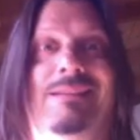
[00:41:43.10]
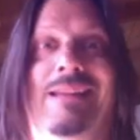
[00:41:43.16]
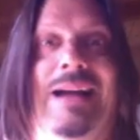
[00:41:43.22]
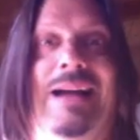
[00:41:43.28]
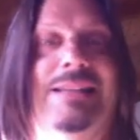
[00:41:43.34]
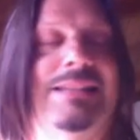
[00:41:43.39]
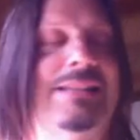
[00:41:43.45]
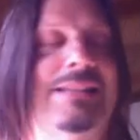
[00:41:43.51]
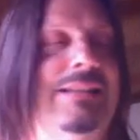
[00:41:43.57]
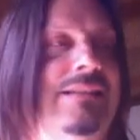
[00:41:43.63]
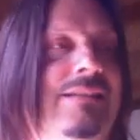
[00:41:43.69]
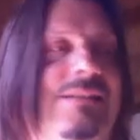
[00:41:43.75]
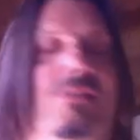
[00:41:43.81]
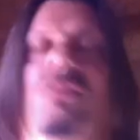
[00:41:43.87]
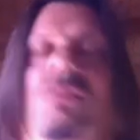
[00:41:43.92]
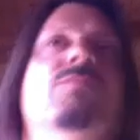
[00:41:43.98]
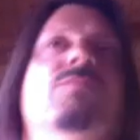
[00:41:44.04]
Nuts.
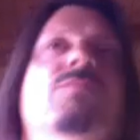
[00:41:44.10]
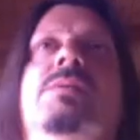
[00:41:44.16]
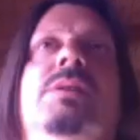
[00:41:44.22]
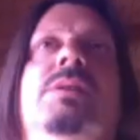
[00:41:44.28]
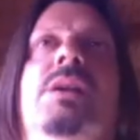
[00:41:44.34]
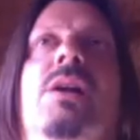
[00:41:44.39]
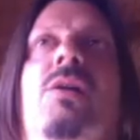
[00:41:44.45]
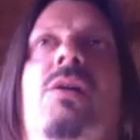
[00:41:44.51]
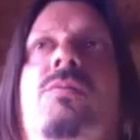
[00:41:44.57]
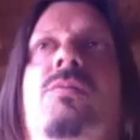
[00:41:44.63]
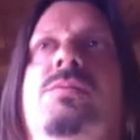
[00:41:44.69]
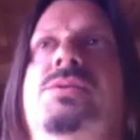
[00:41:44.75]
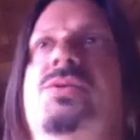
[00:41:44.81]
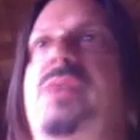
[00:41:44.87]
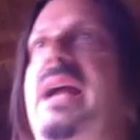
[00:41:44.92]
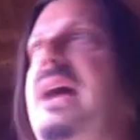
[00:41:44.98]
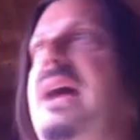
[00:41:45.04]
So,
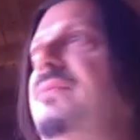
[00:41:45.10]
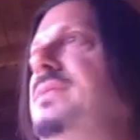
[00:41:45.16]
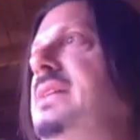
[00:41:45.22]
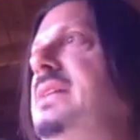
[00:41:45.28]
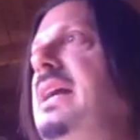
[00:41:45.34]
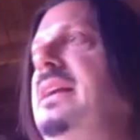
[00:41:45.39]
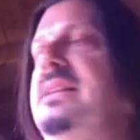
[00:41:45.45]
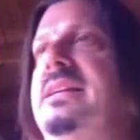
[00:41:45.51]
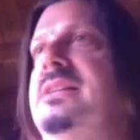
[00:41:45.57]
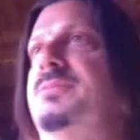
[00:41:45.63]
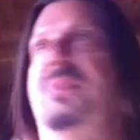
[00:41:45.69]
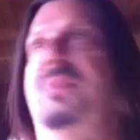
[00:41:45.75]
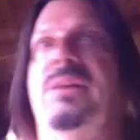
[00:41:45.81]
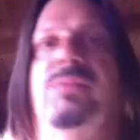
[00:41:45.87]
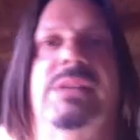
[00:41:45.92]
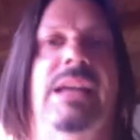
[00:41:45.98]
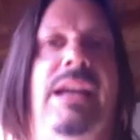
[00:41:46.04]
so to have Dave, to get to
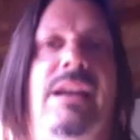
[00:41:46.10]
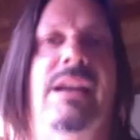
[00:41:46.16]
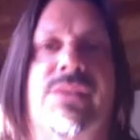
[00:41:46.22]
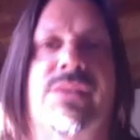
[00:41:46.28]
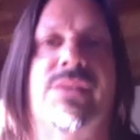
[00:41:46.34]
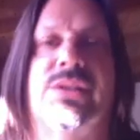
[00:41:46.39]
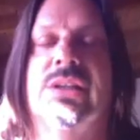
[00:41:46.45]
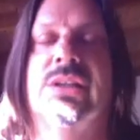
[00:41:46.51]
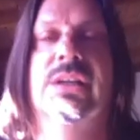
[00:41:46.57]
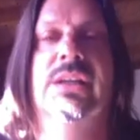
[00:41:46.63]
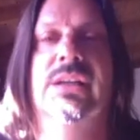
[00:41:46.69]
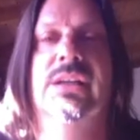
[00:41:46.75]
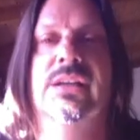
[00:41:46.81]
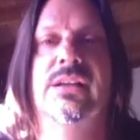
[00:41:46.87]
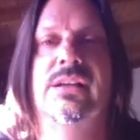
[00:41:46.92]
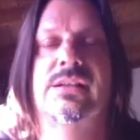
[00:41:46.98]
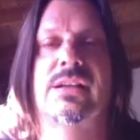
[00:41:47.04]
play with Dave
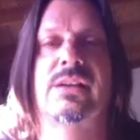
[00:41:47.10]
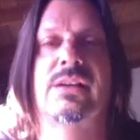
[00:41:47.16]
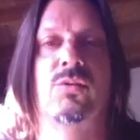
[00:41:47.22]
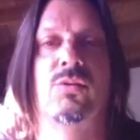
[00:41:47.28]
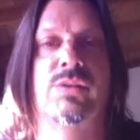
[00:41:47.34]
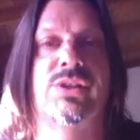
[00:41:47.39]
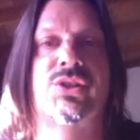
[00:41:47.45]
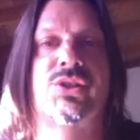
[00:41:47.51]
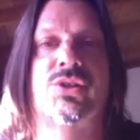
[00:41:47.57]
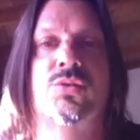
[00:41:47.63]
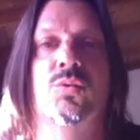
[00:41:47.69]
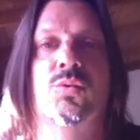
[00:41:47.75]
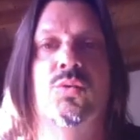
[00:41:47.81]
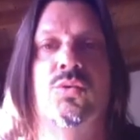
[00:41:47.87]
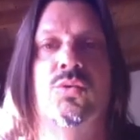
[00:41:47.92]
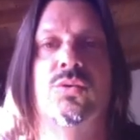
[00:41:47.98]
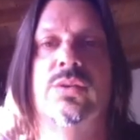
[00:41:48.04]
is like going to
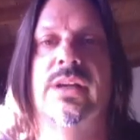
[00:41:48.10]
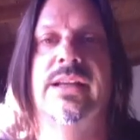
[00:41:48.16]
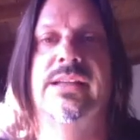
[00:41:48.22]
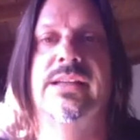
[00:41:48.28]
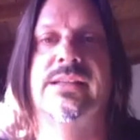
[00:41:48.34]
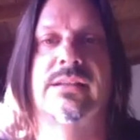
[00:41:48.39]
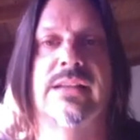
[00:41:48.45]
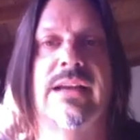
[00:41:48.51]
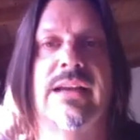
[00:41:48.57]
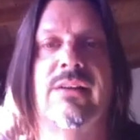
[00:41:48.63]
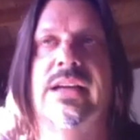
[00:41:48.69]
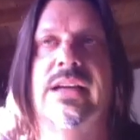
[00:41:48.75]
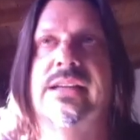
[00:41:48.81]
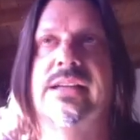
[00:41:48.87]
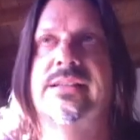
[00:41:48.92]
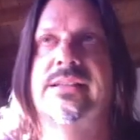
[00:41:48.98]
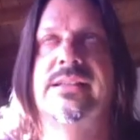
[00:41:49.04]
school, and he's
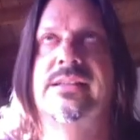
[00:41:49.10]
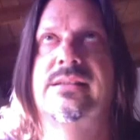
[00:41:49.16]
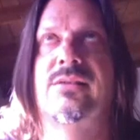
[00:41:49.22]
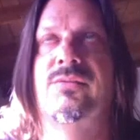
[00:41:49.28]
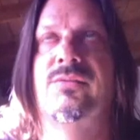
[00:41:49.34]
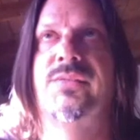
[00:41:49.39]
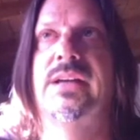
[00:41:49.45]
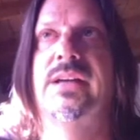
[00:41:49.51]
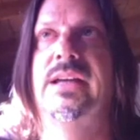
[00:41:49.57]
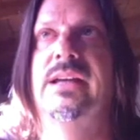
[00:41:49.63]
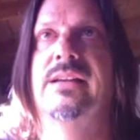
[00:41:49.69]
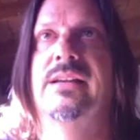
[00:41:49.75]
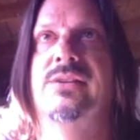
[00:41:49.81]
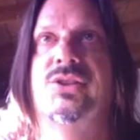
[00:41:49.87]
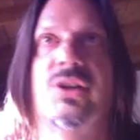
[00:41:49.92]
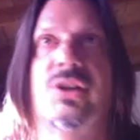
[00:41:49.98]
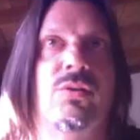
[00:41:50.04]
hilarious. He's so funny.
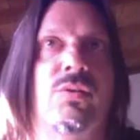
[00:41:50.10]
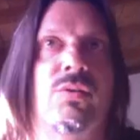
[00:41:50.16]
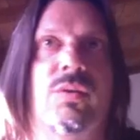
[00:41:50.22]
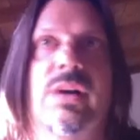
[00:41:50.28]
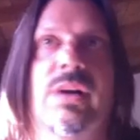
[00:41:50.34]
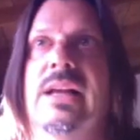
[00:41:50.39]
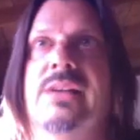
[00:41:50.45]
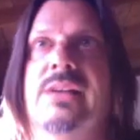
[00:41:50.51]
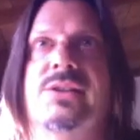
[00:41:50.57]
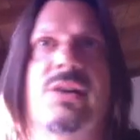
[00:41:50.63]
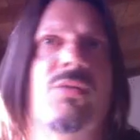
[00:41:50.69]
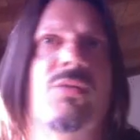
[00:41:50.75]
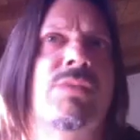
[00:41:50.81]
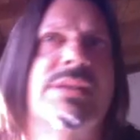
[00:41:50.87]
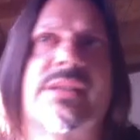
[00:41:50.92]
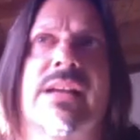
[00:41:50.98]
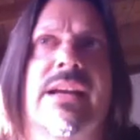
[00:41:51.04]
And Joe
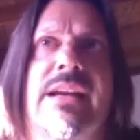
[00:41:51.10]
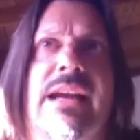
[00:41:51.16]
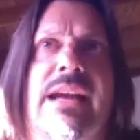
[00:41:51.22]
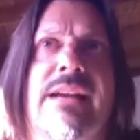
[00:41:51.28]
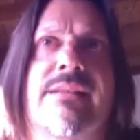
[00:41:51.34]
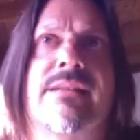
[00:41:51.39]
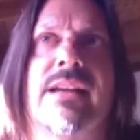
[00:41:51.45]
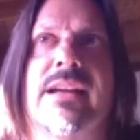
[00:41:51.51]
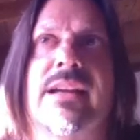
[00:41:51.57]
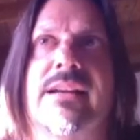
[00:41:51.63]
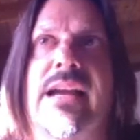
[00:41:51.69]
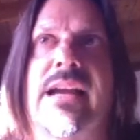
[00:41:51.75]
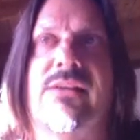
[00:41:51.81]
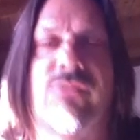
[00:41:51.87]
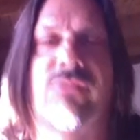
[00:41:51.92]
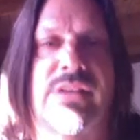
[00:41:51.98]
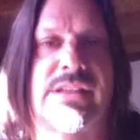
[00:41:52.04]
is like
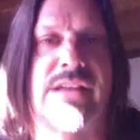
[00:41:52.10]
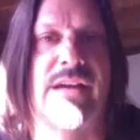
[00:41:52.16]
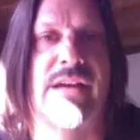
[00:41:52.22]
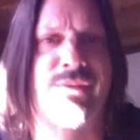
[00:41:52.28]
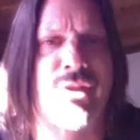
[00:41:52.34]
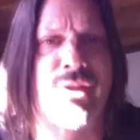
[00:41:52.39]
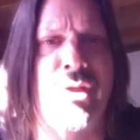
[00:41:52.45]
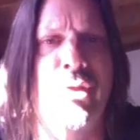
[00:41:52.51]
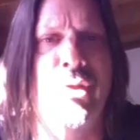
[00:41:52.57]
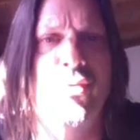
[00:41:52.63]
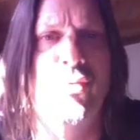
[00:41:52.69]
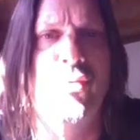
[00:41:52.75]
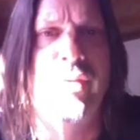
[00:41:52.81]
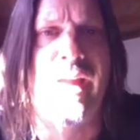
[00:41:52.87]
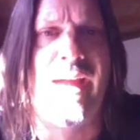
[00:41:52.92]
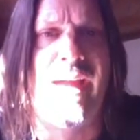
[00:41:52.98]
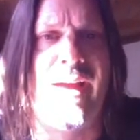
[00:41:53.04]
Hendrix times
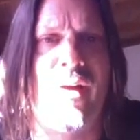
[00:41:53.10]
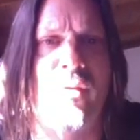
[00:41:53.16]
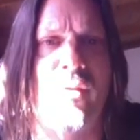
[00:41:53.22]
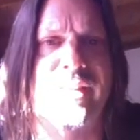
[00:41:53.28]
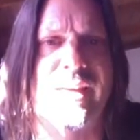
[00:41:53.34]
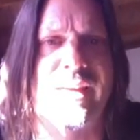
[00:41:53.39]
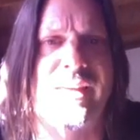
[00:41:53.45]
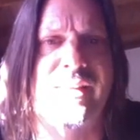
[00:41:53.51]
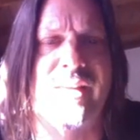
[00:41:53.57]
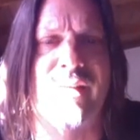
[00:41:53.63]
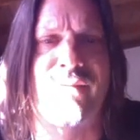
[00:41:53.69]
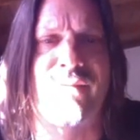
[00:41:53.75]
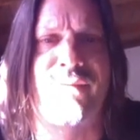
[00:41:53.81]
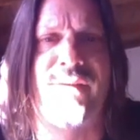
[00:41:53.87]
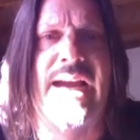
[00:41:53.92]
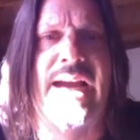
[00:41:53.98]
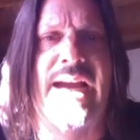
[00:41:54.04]
2 now. It's like he's
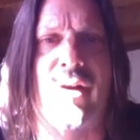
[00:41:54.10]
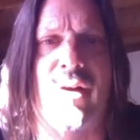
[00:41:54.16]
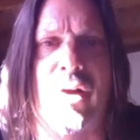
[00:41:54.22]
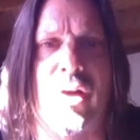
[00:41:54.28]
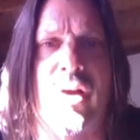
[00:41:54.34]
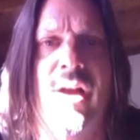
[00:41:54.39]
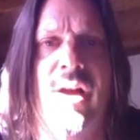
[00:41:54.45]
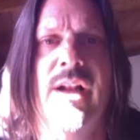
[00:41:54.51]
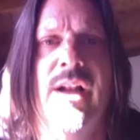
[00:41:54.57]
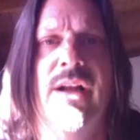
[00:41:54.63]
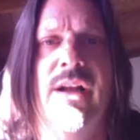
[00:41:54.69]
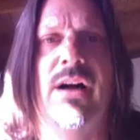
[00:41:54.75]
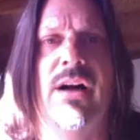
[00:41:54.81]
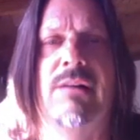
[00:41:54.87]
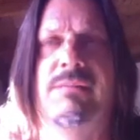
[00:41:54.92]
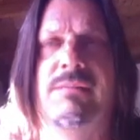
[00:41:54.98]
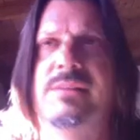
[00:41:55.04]
on fire.
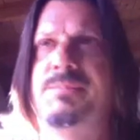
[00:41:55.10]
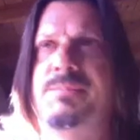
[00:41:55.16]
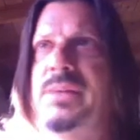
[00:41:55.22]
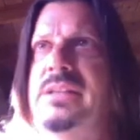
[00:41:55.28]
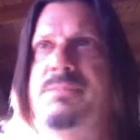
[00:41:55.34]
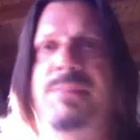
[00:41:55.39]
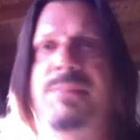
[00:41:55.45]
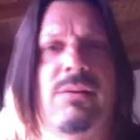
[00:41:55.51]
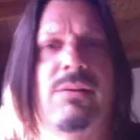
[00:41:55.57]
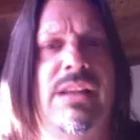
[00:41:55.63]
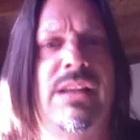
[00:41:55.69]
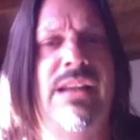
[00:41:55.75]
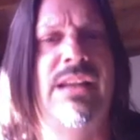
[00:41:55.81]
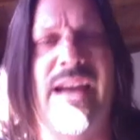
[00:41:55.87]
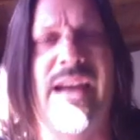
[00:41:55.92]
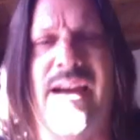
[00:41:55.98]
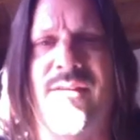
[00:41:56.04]
He plays better
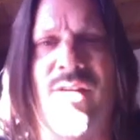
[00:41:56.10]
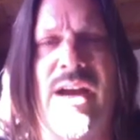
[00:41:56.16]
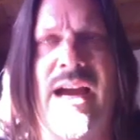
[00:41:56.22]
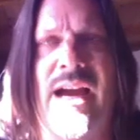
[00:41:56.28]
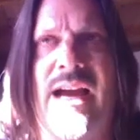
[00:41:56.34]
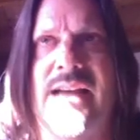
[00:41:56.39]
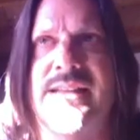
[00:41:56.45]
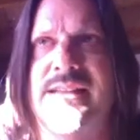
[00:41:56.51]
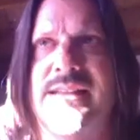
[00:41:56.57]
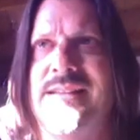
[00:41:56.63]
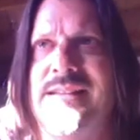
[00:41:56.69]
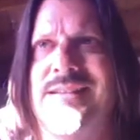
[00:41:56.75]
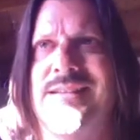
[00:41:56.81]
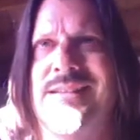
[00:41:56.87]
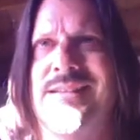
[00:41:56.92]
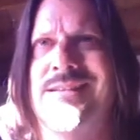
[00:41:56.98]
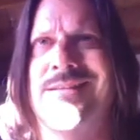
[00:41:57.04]
than he ever has. And
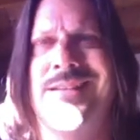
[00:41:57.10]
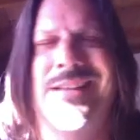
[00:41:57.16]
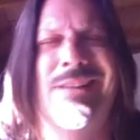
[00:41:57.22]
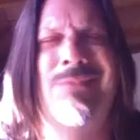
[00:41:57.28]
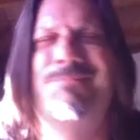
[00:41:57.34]
he's just,